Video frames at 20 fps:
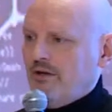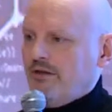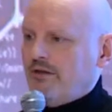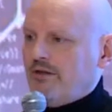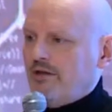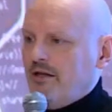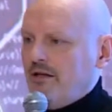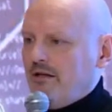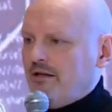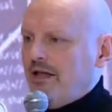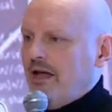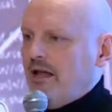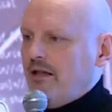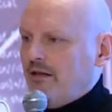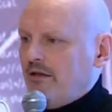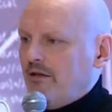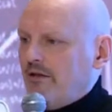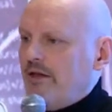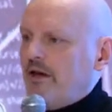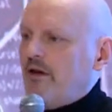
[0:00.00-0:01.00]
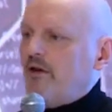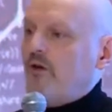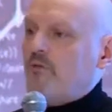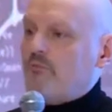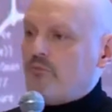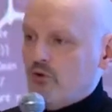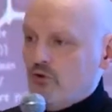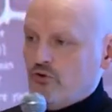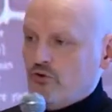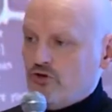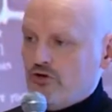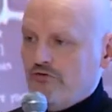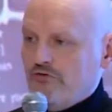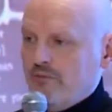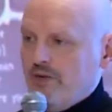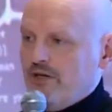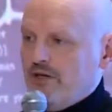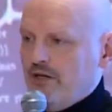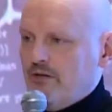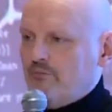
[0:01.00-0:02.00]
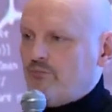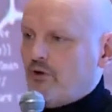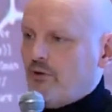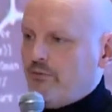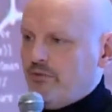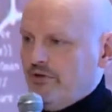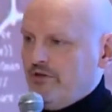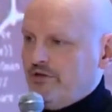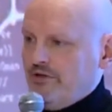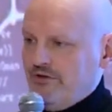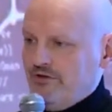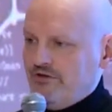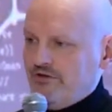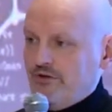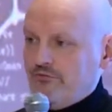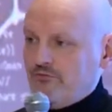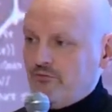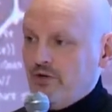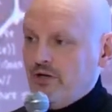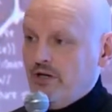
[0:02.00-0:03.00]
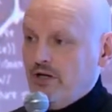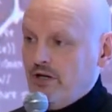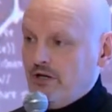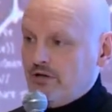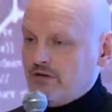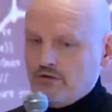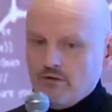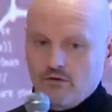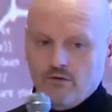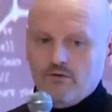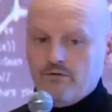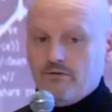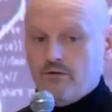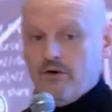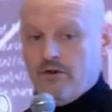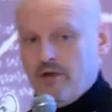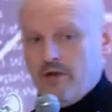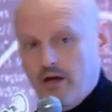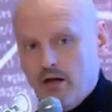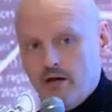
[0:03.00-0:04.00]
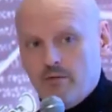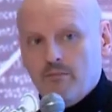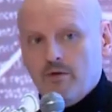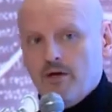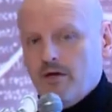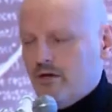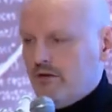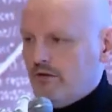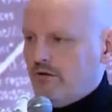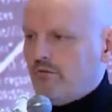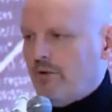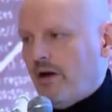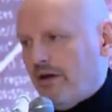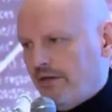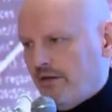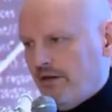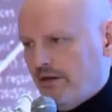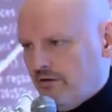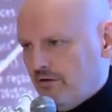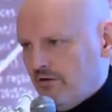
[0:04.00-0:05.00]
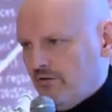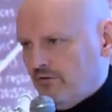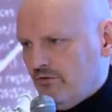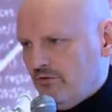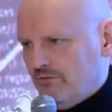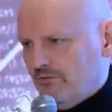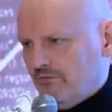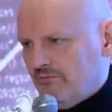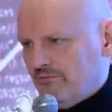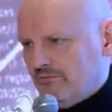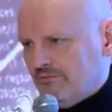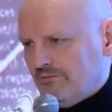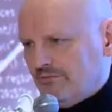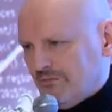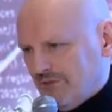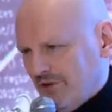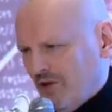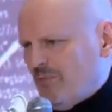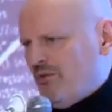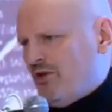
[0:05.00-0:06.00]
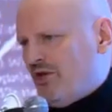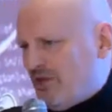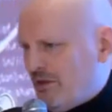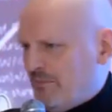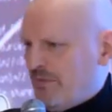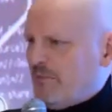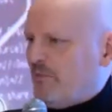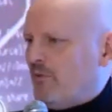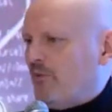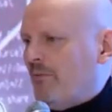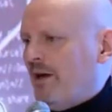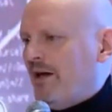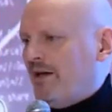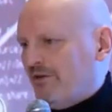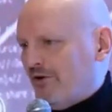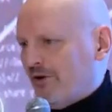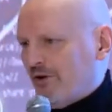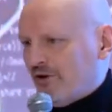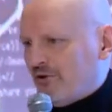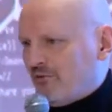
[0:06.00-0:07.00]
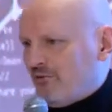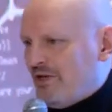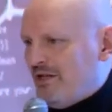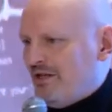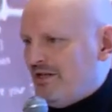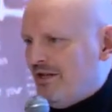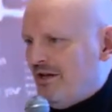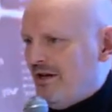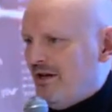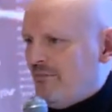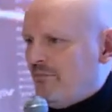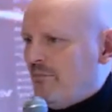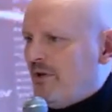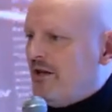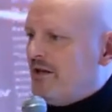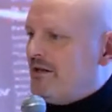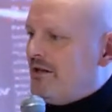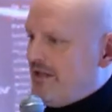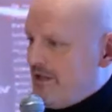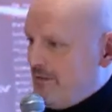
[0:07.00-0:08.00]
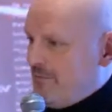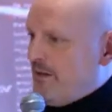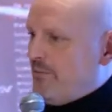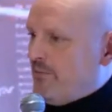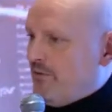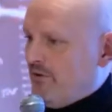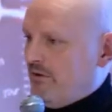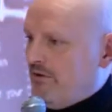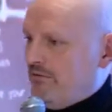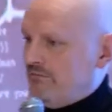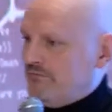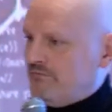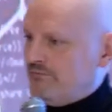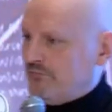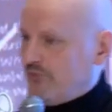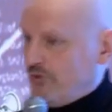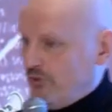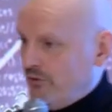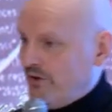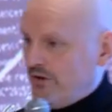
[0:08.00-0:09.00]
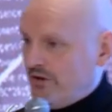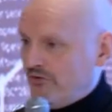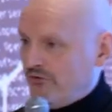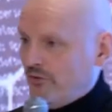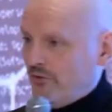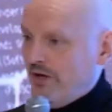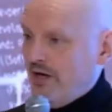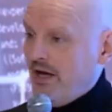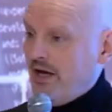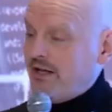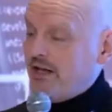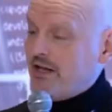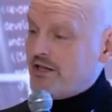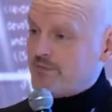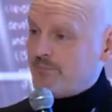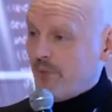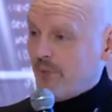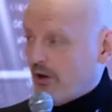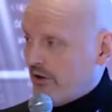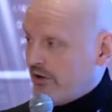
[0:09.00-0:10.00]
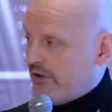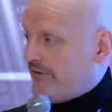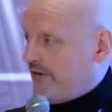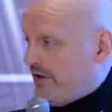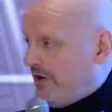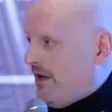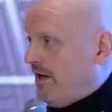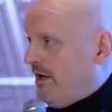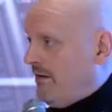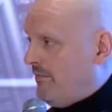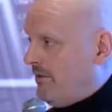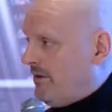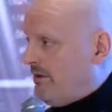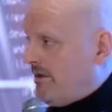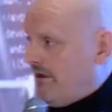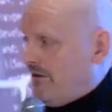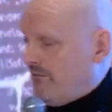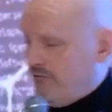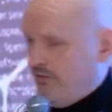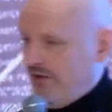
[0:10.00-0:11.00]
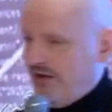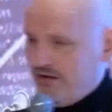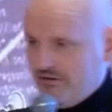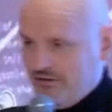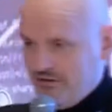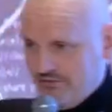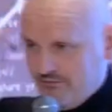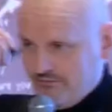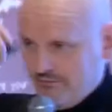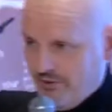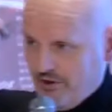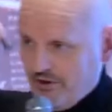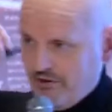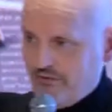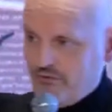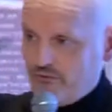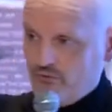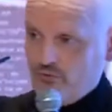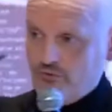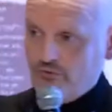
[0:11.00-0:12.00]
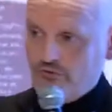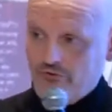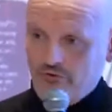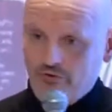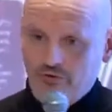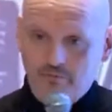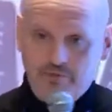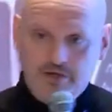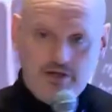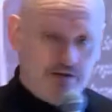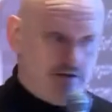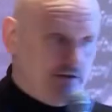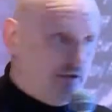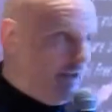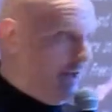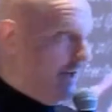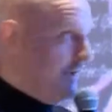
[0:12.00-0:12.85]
think that their approach of making proprietary software is, for them, the right thing to do. The community people might not agree, but it lets people do it this way, and that's part of the game. That's part of the rules for the BSD